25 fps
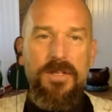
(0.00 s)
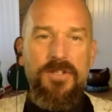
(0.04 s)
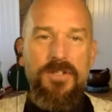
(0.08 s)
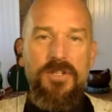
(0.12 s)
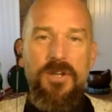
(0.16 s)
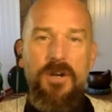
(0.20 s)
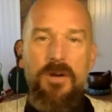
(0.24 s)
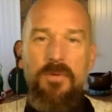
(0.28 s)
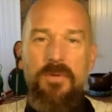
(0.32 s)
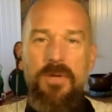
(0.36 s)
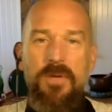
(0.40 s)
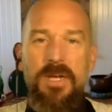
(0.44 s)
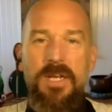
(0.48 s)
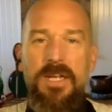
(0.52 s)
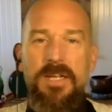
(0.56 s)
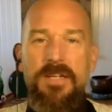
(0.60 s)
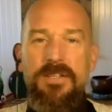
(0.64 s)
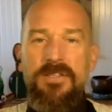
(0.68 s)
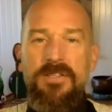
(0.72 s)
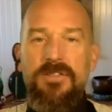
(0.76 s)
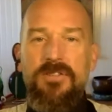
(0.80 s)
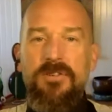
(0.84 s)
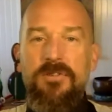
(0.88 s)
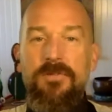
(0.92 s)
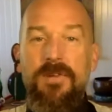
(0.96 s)
Darwinian
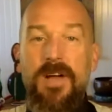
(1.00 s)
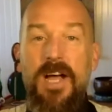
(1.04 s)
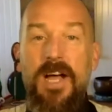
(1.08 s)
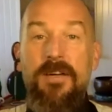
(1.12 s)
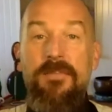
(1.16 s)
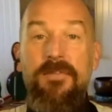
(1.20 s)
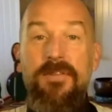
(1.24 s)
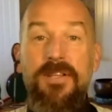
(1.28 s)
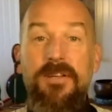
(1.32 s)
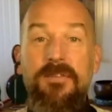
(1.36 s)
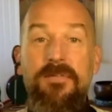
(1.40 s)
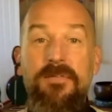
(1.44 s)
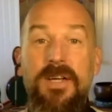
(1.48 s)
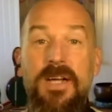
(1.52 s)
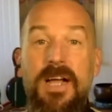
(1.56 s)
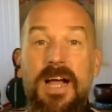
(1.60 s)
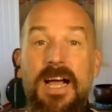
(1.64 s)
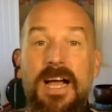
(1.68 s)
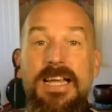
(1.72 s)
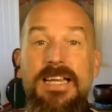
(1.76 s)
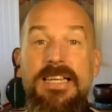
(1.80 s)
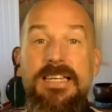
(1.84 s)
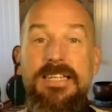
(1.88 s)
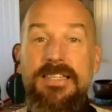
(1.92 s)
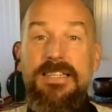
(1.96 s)
survival of the
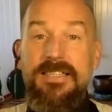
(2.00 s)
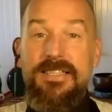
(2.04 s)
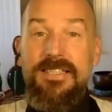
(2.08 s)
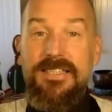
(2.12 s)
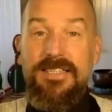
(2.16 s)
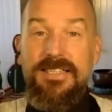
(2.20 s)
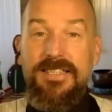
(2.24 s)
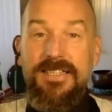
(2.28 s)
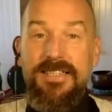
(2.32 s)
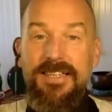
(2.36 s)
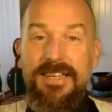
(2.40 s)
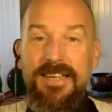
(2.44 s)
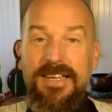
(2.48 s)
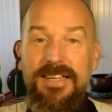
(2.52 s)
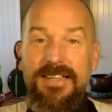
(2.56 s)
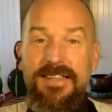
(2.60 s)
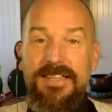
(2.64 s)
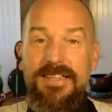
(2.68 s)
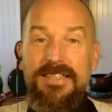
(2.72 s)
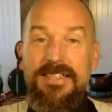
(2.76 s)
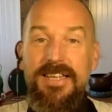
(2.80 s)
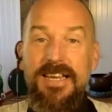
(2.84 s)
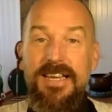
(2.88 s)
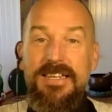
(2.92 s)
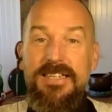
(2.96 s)
kindest.
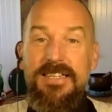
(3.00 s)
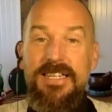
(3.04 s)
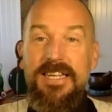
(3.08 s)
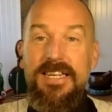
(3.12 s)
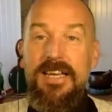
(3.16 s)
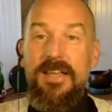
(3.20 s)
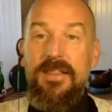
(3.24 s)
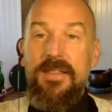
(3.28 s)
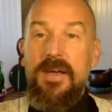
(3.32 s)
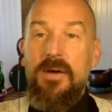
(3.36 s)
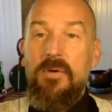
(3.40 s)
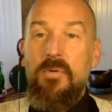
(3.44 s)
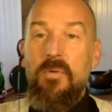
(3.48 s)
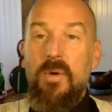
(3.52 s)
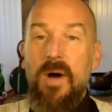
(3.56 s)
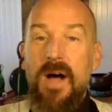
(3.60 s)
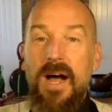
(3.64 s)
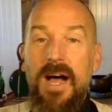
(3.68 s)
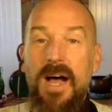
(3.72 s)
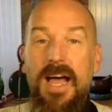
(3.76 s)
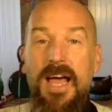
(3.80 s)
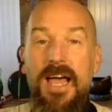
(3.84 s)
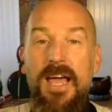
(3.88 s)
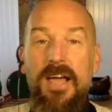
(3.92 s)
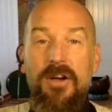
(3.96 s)
This idea that
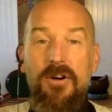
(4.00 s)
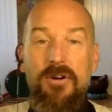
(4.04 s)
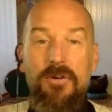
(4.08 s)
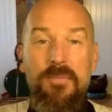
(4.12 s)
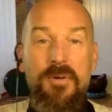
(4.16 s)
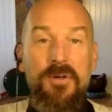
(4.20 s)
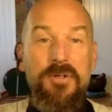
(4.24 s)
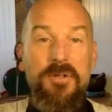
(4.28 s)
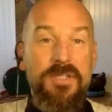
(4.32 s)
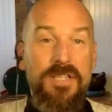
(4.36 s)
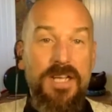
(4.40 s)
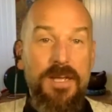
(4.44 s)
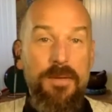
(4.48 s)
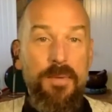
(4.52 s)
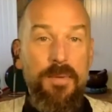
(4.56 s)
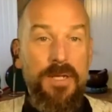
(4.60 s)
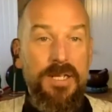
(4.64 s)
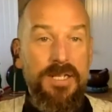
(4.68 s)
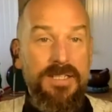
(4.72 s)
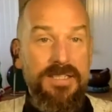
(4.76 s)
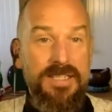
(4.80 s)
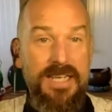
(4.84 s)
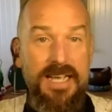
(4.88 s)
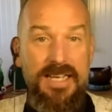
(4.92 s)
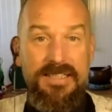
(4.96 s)
why Homo
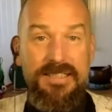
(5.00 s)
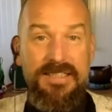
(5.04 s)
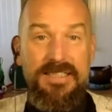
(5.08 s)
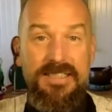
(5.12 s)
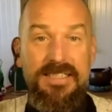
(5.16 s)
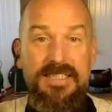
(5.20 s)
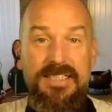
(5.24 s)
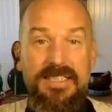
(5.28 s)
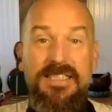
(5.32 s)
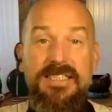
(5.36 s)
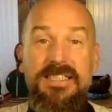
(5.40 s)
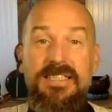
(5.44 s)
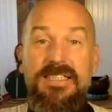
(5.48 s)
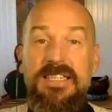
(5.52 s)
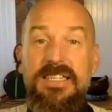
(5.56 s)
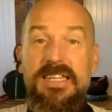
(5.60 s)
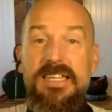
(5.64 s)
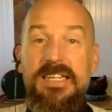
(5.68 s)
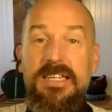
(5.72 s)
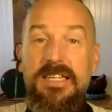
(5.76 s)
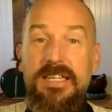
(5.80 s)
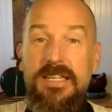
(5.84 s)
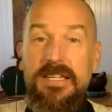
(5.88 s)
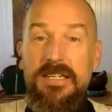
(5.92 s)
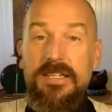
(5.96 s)
sapiens has
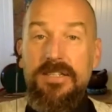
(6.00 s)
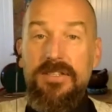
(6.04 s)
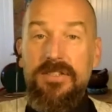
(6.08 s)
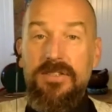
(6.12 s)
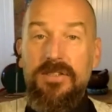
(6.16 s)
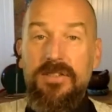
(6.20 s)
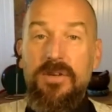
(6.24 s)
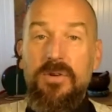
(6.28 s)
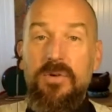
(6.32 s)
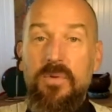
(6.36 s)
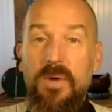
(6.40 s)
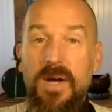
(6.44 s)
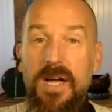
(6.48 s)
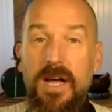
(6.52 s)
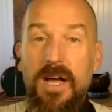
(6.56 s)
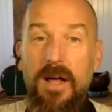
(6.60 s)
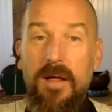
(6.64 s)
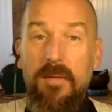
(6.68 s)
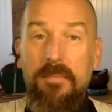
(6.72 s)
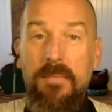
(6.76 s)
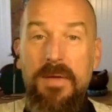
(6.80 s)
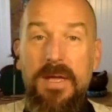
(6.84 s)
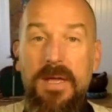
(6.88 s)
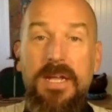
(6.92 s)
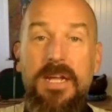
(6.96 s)
succeeded so well,
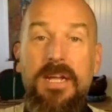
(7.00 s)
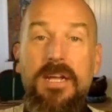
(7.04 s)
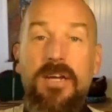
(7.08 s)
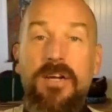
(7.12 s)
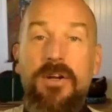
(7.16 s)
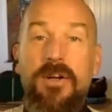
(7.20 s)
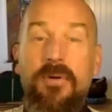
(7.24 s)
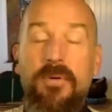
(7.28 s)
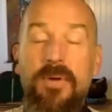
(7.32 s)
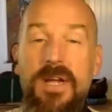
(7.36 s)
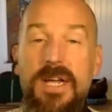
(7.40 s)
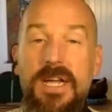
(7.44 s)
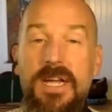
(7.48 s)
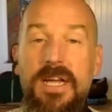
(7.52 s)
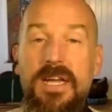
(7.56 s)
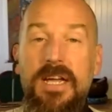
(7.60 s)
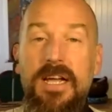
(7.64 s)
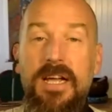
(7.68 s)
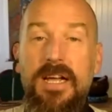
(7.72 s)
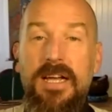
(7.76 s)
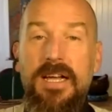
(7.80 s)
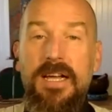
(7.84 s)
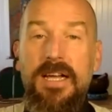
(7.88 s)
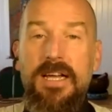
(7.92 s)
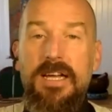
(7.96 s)
many agree,
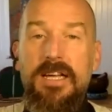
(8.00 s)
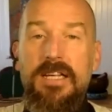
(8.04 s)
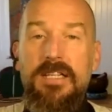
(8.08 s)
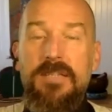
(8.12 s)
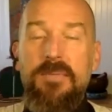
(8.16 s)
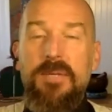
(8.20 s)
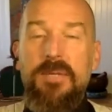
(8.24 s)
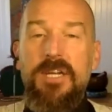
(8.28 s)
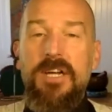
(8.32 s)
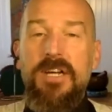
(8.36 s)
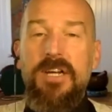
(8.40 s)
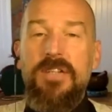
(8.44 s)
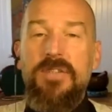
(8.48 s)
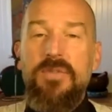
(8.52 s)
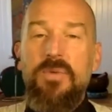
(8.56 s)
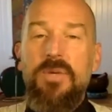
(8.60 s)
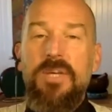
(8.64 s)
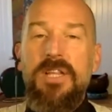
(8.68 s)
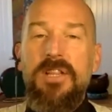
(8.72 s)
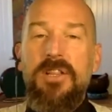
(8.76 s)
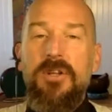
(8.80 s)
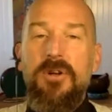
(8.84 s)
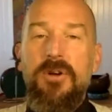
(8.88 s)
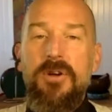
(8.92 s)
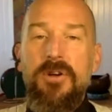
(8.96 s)
is because we
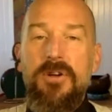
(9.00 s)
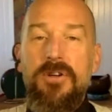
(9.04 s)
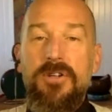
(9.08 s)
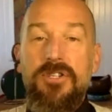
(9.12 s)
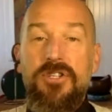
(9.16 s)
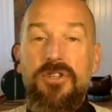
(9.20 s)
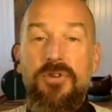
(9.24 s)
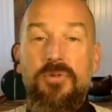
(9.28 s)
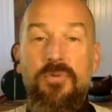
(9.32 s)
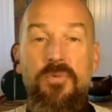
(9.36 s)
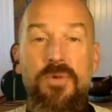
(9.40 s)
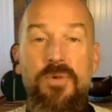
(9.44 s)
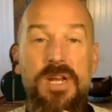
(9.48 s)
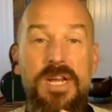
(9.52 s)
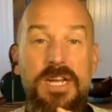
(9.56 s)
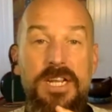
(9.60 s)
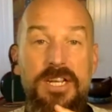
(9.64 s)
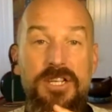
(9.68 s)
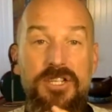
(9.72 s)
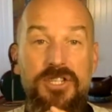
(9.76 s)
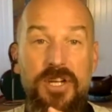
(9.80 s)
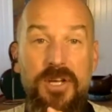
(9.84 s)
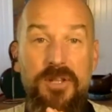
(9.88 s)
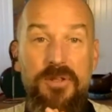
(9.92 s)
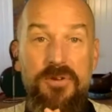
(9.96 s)
learned to read
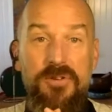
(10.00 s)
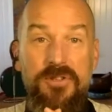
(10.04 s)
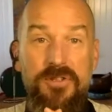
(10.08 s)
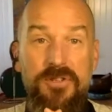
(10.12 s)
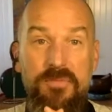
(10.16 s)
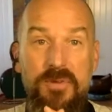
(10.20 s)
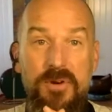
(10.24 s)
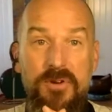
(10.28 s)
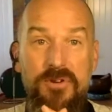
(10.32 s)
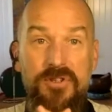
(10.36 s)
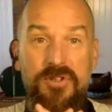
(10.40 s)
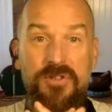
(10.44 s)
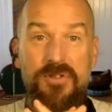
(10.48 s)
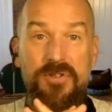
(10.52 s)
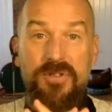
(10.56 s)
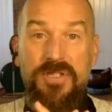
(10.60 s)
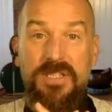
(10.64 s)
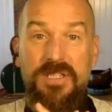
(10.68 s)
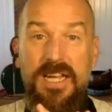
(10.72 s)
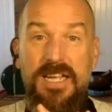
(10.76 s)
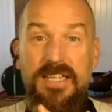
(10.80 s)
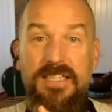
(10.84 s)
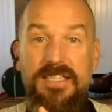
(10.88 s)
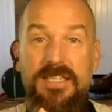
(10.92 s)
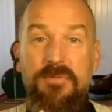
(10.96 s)
each other's emotional
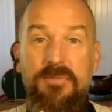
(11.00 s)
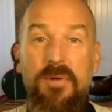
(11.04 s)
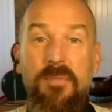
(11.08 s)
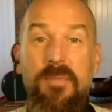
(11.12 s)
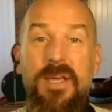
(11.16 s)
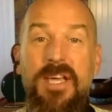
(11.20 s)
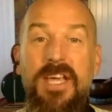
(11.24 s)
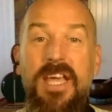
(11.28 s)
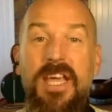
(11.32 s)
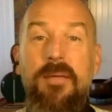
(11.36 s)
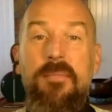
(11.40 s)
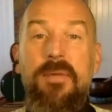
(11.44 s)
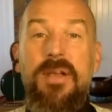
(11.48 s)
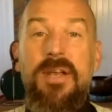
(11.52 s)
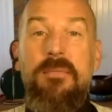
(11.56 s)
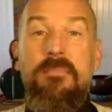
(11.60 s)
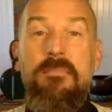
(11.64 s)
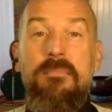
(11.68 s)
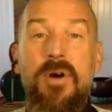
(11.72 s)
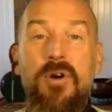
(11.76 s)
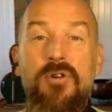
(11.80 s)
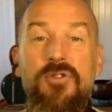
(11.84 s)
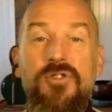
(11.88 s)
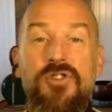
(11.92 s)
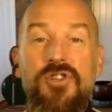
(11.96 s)
states and we became an
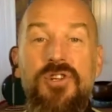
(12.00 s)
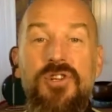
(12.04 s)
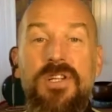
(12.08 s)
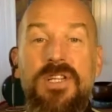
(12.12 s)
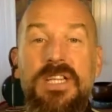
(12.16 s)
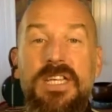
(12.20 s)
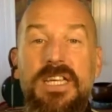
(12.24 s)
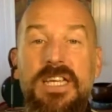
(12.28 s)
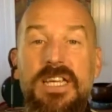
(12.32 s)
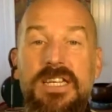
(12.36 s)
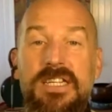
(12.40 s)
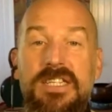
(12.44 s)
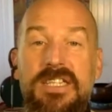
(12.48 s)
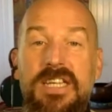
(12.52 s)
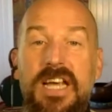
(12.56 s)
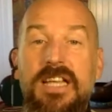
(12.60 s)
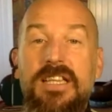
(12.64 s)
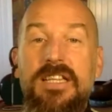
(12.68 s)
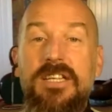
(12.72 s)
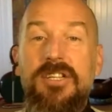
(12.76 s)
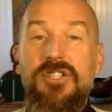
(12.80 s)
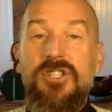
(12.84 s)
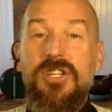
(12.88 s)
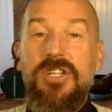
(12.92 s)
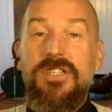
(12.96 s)
emotionally
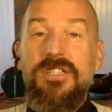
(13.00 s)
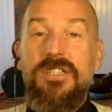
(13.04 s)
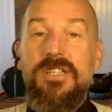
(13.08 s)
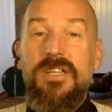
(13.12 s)
intelligent